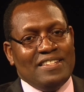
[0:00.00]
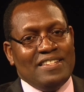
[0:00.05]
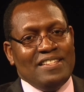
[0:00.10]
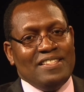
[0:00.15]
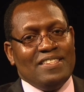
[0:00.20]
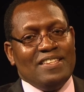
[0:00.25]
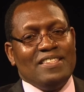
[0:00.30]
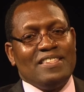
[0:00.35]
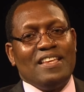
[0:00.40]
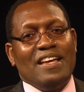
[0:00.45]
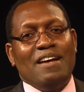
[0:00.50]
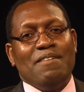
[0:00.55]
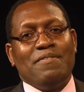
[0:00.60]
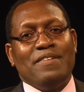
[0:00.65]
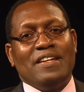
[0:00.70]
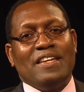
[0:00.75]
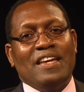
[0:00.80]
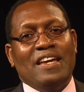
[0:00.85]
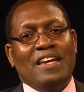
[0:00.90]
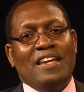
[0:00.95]
this is
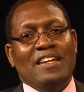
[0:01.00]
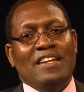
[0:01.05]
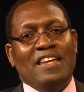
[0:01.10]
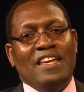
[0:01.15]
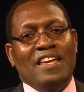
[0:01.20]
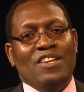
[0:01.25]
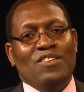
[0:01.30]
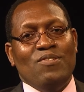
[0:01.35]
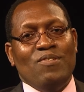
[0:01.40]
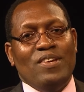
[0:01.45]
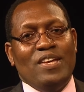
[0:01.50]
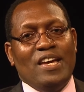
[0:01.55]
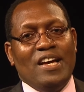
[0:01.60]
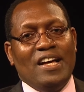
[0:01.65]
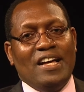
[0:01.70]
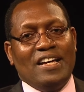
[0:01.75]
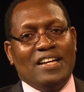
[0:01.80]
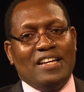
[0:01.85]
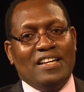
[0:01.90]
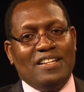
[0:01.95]
African in New
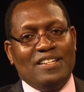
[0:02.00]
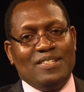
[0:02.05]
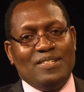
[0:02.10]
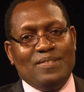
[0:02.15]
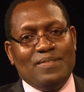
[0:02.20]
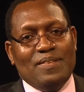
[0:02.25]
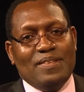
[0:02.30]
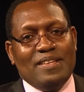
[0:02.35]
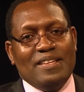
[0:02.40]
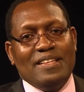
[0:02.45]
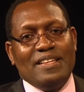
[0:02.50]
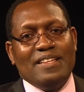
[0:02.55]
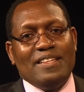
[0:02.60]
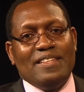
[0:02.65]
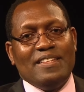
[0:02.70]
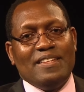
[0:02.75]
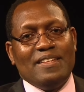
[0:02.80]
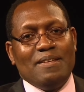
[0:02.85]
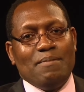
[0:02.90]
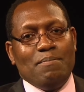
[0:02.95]
York.
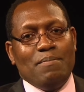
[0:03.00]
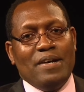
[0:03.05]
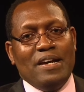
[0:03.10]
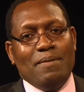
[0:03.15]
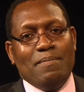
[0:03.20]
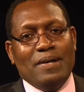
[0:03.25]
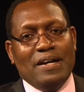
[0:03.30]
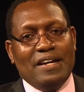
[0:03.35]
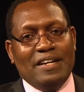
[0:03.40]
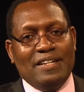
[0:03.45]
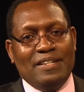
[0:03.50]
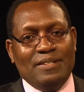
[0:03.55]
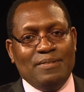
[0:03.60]
Bye-bye.